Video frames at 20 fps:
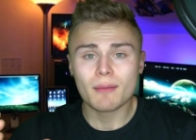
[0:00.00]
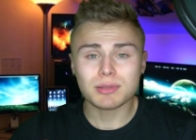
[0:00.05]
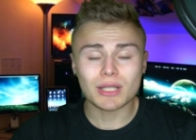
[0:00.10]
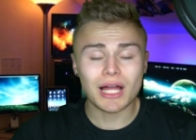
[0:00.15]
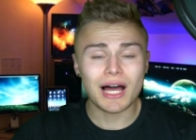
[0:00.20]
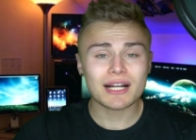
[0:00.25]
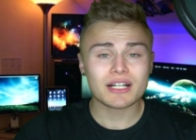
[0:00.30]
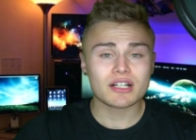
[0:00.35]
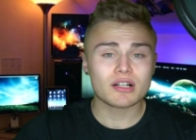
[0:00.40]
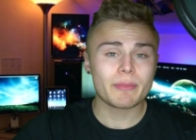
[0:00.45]

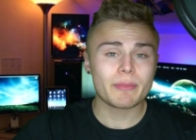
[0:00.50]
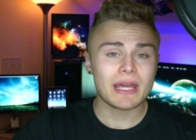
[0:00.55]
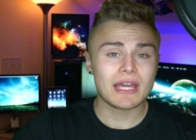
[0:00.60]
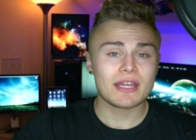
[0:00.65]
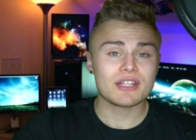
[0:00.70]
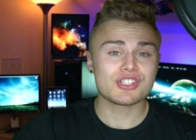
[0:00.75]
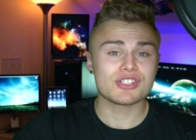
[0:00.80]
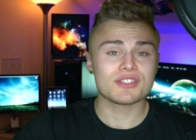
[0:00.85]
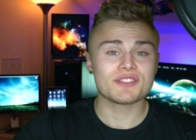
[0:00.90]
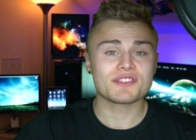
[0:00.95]
blogger
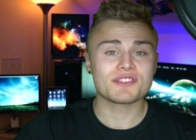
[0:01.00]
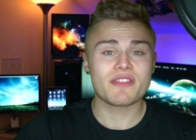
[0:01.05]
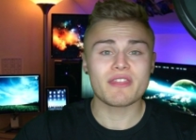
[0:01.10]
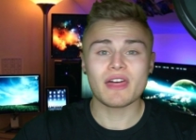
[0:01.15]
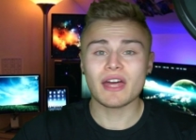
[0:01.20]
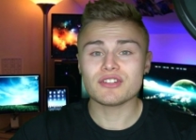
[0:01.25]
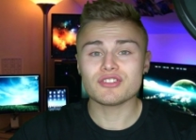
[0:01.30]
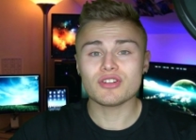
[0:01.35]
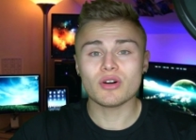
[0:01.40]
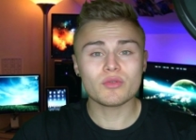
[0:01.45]
pages
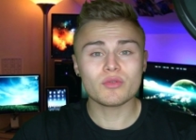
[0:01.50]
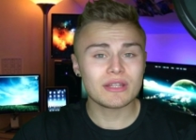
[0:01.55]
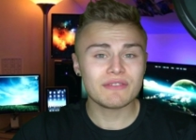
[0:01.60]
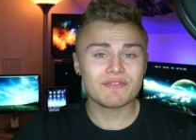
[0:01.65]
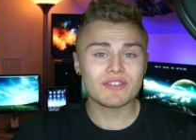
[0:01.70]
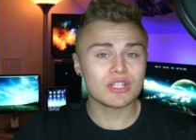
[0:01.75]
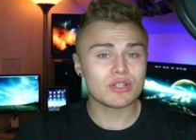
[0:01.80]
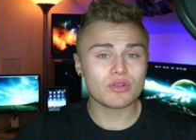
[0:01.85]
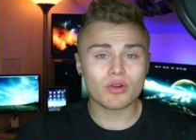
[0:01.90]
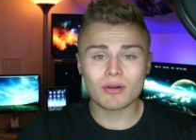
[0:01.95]
that don't
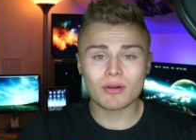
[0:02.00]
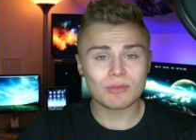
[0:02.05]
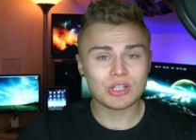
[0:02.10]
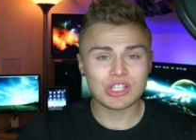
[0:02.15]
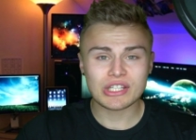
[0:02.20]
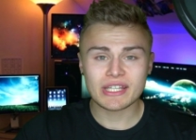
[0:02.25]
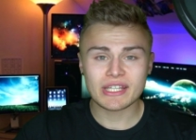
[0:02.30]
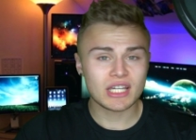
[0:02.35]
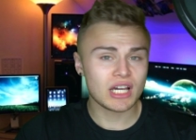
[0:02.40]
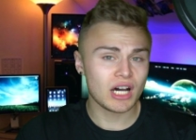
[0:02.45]
even
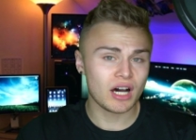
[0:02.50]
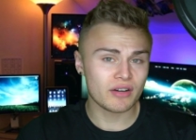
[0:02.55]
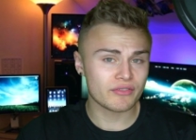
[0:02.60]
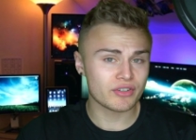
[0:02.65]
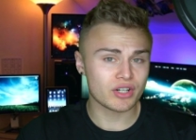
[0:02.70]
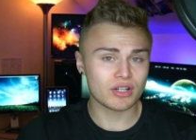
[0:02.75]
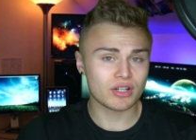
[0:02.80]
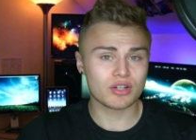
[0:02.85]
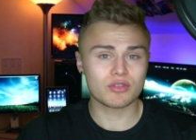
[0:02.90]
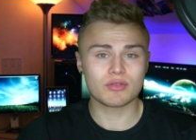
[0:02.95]
normally
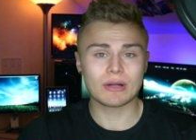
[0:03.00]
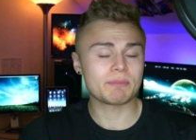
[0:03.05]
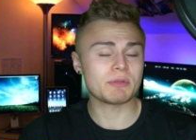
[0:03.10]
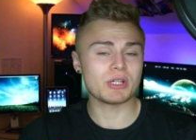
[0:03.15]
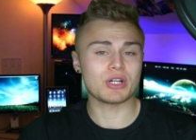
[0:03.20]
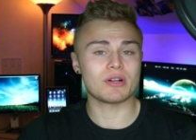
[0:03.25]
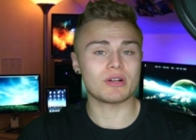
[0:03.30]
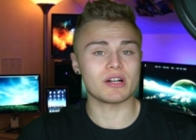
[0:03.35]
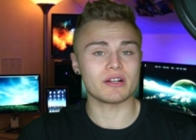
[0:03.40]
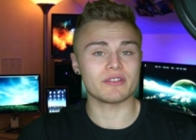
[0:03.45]
cover
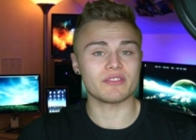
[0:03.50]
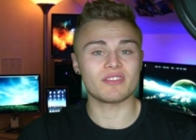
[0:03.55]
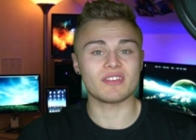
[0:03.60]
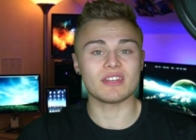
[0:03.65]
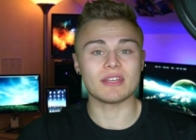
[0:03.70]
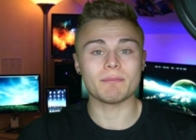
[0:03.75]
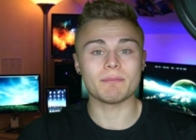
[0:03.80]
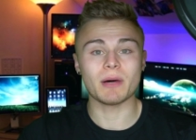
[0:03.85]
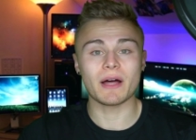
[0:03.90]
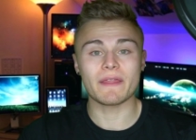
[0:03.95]

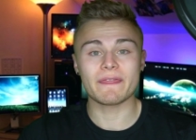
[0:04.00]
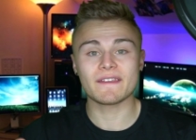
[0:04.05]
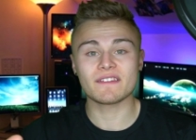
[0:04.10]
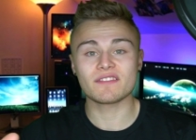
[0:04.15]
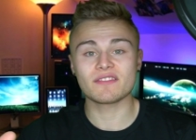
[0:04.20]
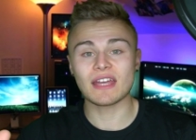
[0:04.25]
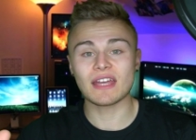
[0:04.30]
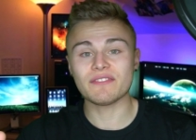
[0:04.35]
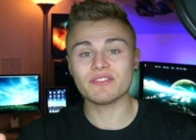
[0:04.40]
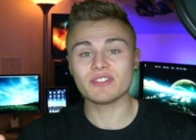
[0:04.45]
cryptocurrency, but
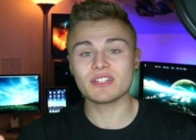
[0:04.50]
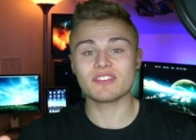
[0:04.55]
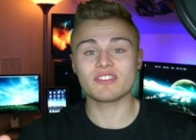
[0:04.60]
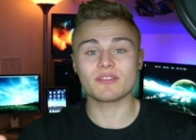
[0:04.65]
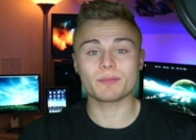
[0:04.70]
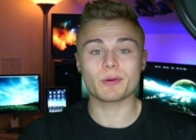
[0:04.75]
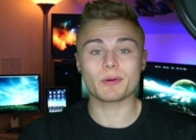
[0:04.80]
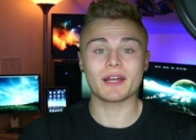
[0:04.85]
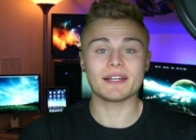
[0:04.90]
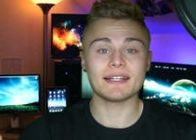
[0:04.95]
this definitely
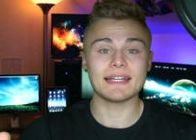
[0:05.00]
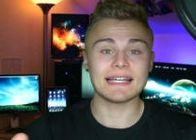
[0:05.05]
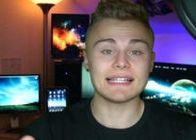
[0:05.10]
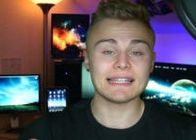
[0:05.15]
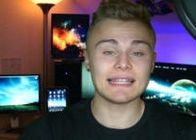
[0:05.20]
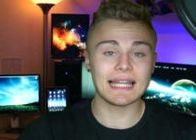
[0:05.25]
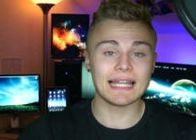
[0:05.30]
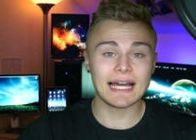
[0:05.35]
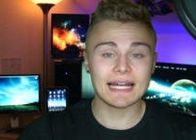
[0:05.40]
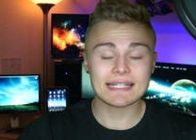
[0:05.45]
spread a
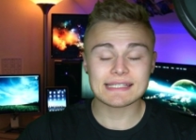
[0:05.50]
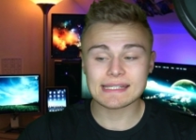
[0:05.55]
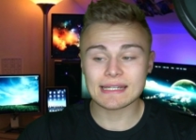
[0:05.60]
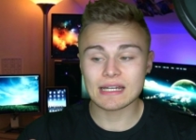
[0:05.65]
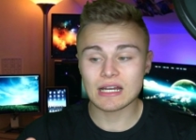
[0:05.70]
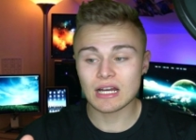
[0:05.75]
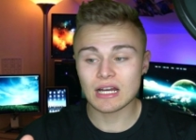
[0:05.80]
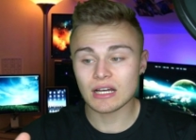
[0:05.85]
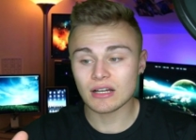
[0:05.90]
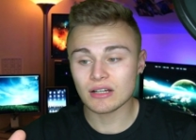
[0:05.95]
lot
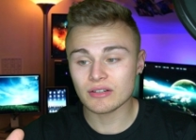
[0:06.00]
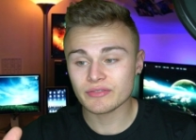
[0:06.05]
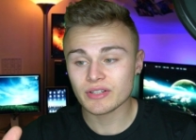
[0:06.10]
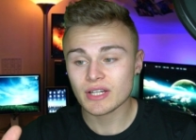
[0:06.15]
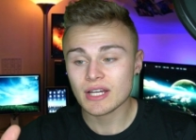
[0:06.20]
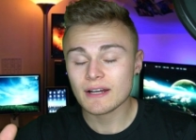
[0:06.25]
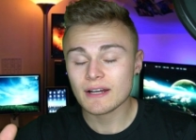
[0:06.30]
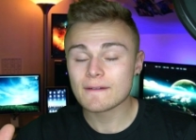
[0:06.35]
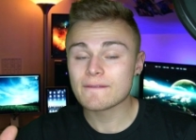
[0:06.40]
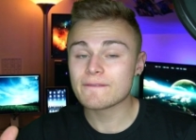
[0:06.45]
of
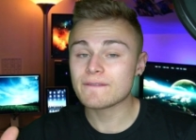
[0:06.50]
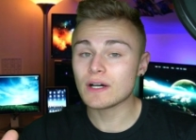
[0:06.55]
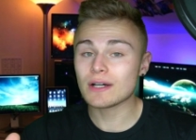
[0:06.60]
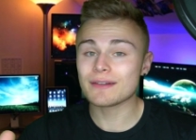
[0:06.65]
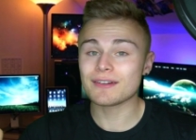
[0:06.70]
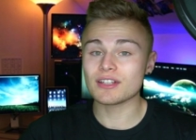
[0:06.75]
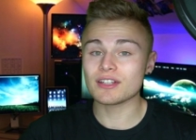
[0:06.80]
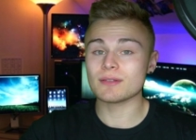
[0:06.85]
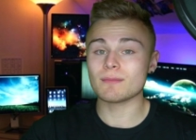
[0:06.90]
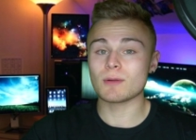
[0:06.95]

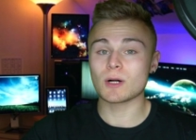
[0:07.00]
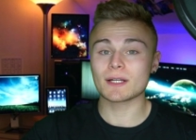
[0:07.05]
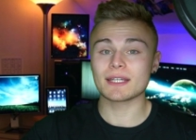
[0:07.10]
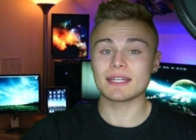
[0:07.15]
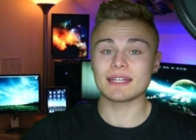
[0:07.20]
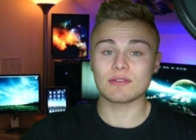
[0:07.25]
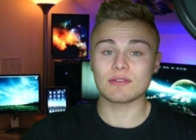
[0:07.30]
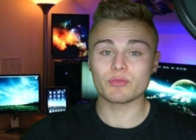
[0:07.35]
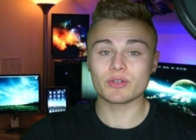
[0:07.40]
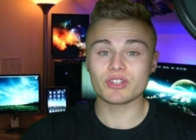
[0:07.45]
FUD on the
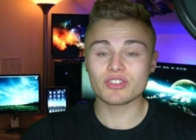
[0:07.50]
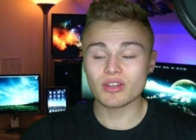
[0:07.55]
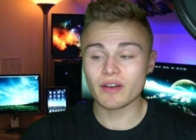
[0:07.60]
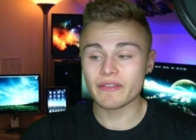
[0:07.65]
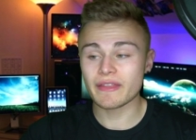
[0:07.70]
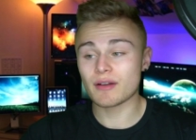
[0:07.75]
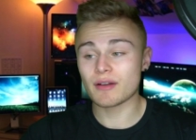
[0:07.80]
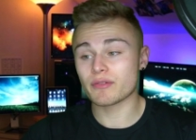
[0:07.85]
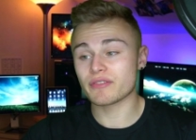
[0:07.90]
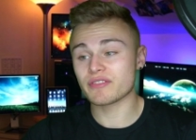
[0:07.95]
market, and we
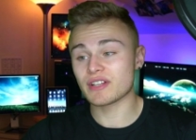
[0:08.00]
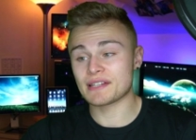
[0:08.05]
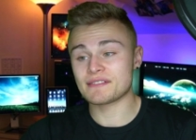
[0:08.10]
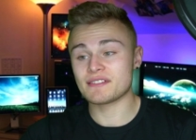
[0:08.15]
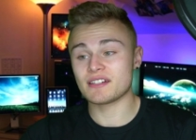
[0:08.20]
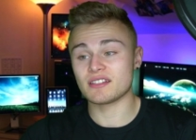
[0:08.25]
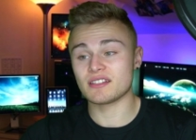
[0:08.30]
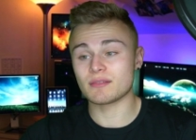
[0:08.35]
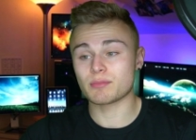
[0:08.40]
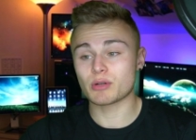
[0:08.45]
saw that
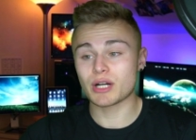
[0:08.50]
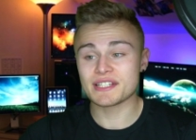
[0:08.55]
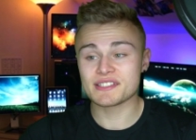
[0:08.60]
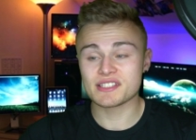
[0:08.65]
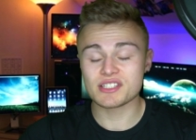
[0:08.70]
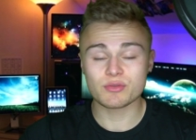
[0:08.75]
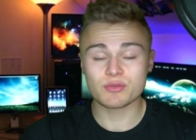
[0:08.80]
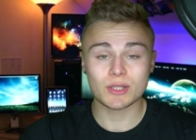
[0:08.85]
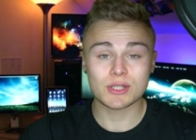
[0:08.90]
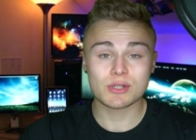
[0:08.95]
reflected in the
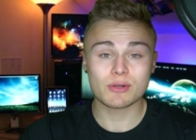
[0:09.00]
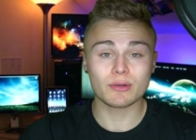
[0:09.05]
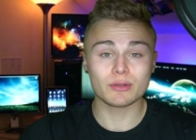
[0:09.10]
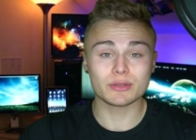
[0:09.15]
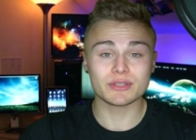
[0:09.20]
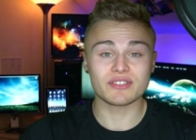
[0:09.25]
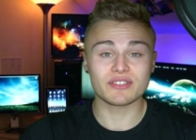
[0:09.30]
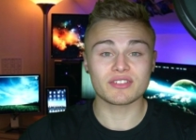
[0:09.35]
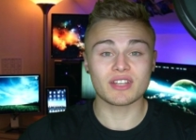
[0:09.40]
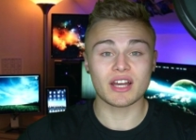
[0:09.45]
prices, which we
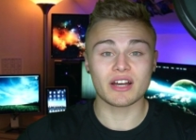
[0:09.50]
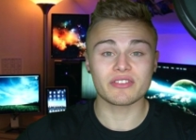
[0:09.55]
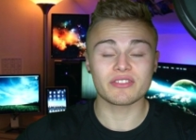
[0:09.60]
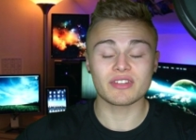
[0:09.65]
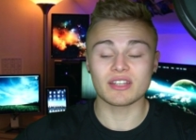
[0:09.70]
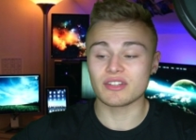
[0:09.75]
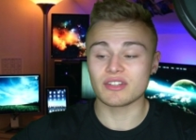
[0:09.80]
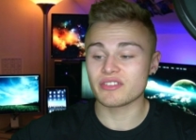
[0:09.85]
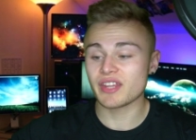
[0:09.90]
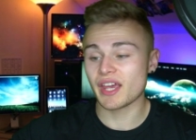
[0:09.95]
will
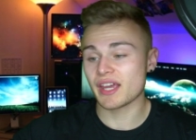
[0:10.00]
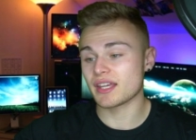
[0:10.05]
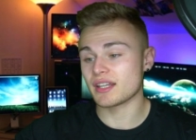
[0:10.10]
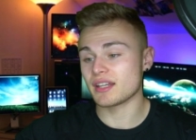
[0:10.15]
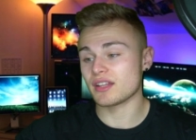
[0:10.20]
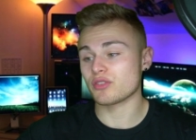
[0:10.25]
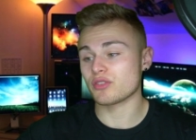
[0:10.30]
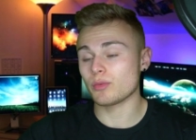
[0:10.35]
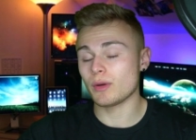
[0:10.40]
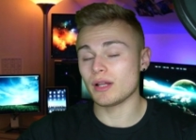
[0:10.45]
discuss in a
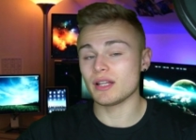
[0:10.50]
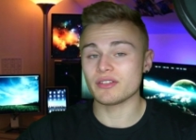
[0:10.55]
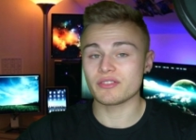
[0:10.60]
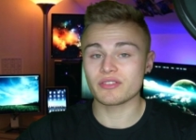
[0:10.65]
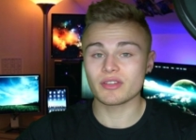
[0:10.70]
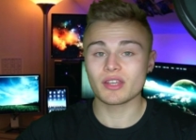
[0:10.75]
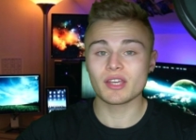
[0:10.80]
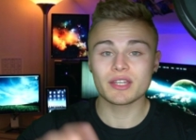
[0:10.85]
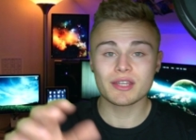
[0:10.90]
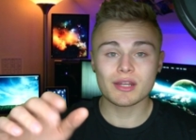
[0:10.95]
second, as well
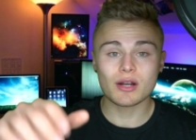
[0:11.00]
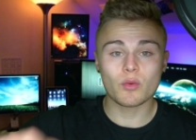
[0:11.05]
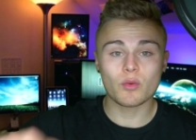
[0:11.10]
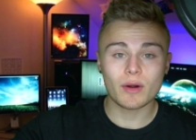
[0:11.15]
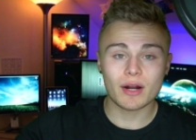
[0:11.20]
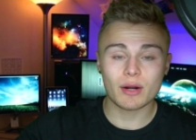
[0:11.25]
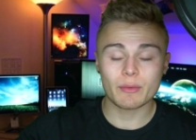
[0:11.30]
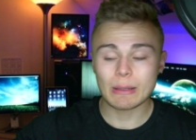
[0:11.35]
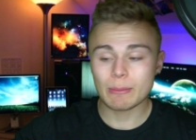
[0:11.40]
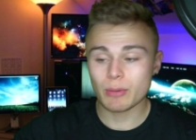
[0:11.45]
as, you know,
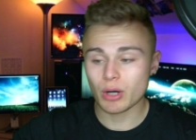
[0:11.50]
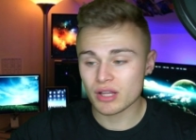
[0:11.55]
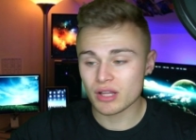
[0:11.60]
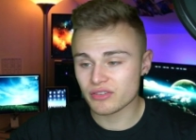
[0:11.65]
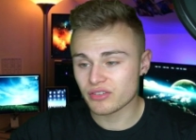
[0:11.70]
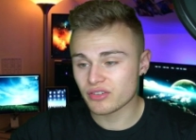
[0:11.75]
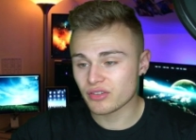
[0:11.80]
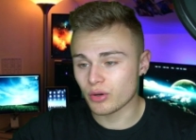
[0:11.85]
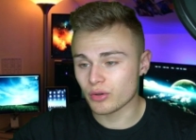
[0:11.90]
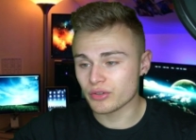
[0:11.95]
where we bought
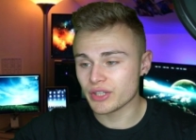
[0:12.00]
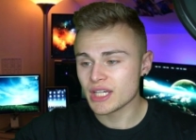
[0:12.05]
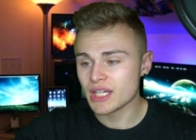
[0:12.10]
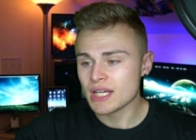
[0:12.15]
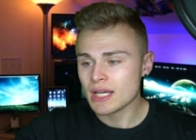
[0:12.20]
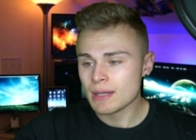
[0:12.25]
and sold.